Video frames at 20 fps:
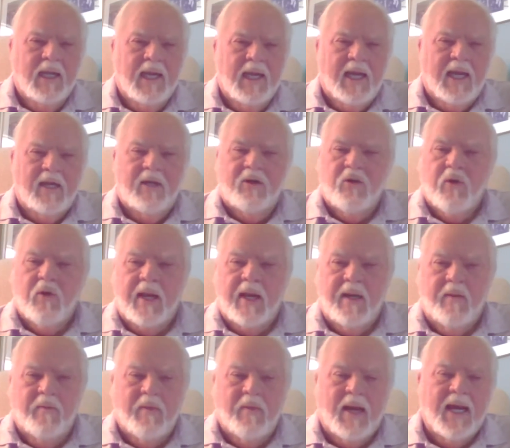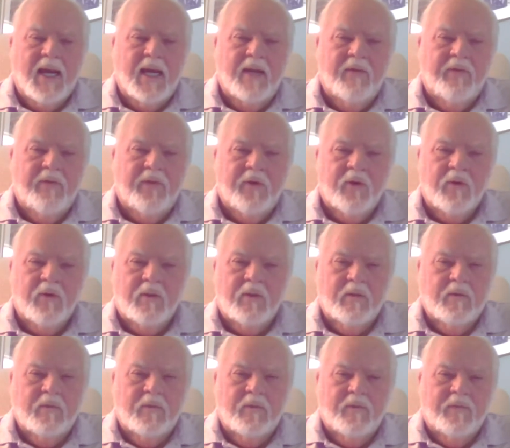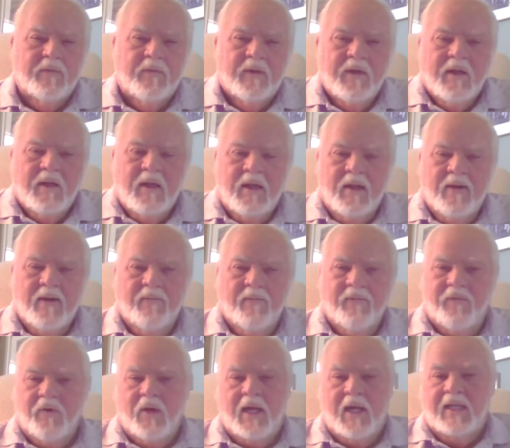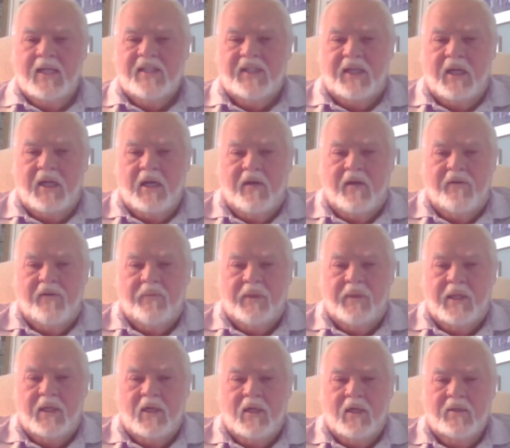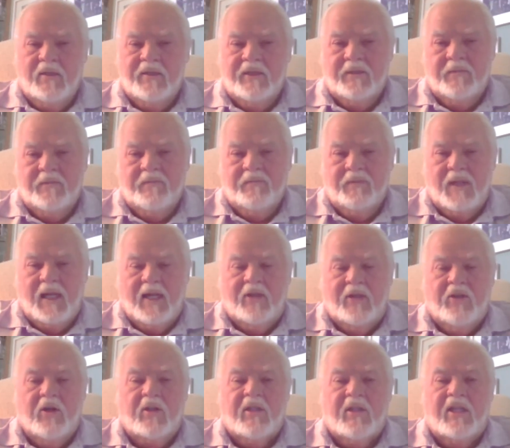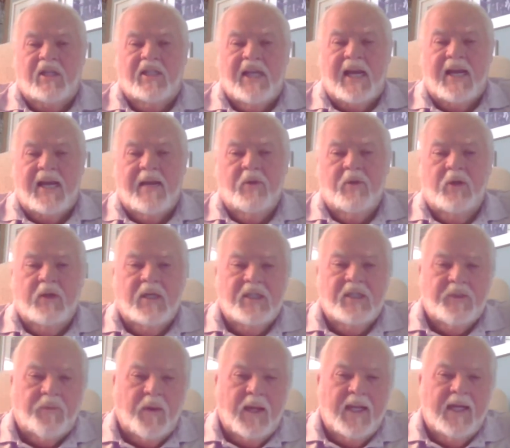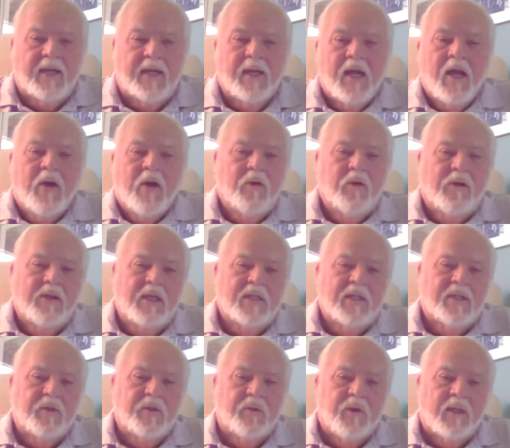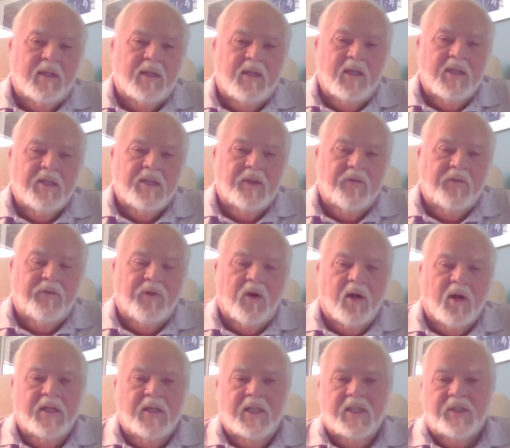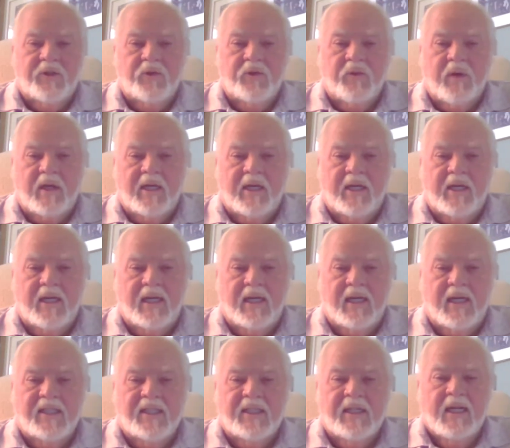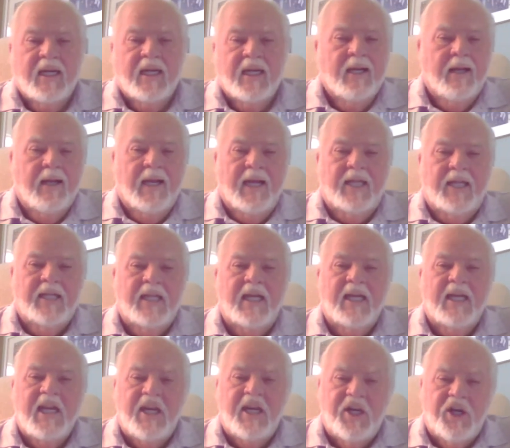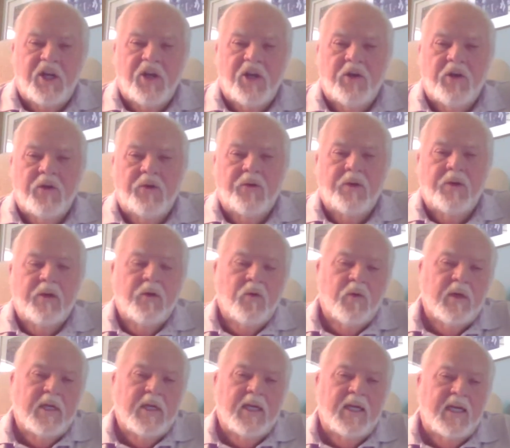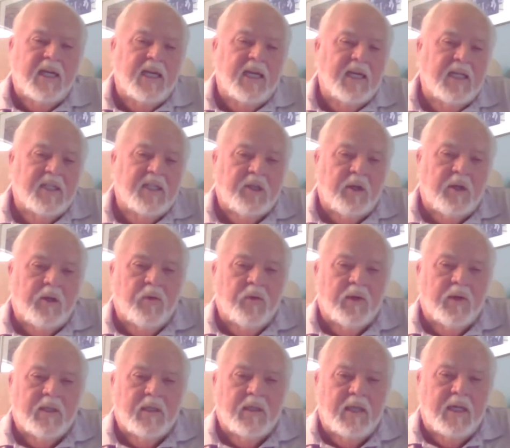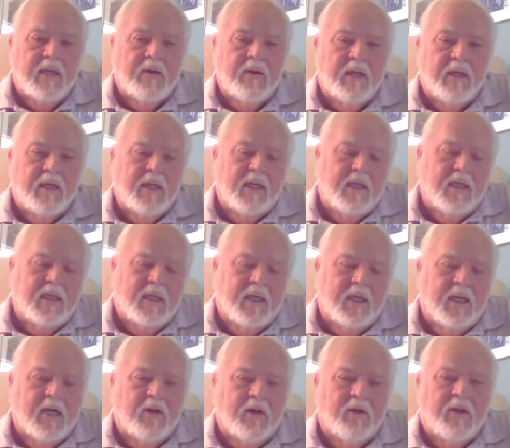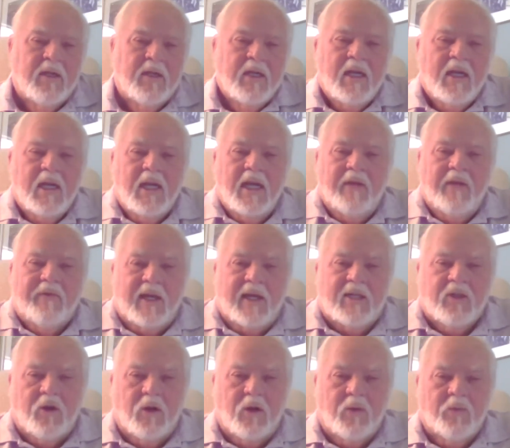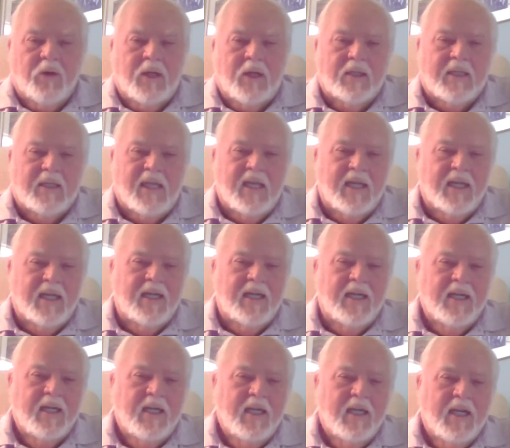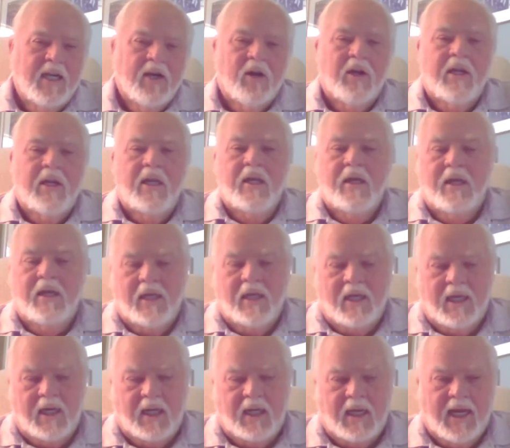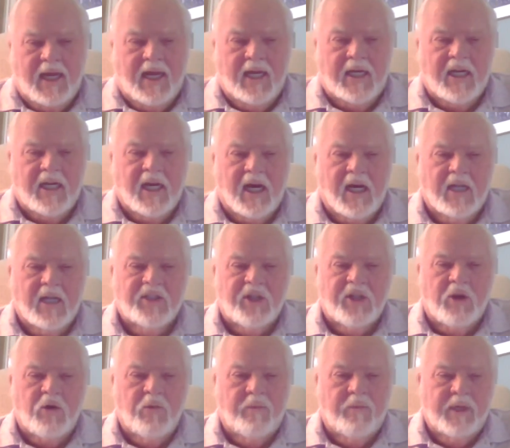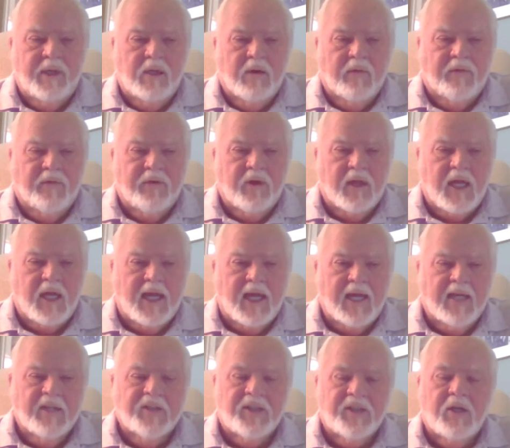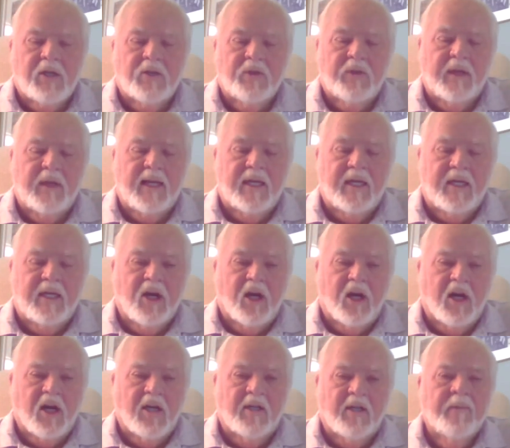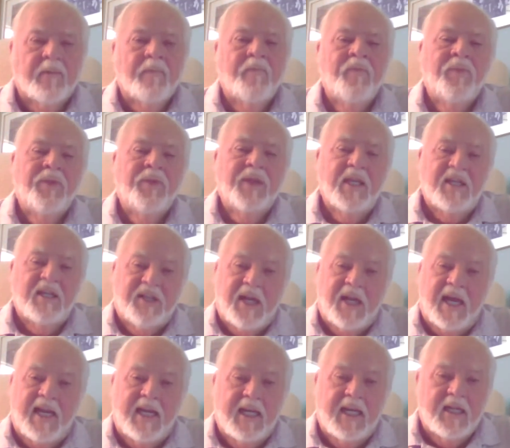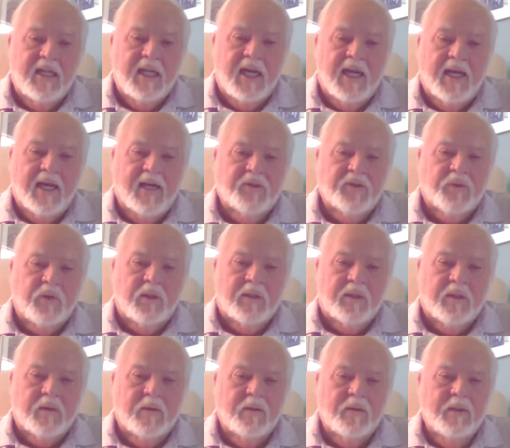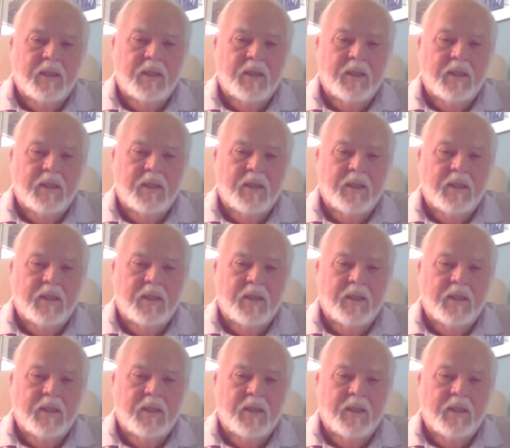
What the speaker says: had a great mind for that stuff, because I took the time to explain, well, this is what this is for, and this is what it does. And then he knew what it did, so he wasn't, if I told him, well, Kenny, I had a console built for the house because we had a guard that stayed in the house with them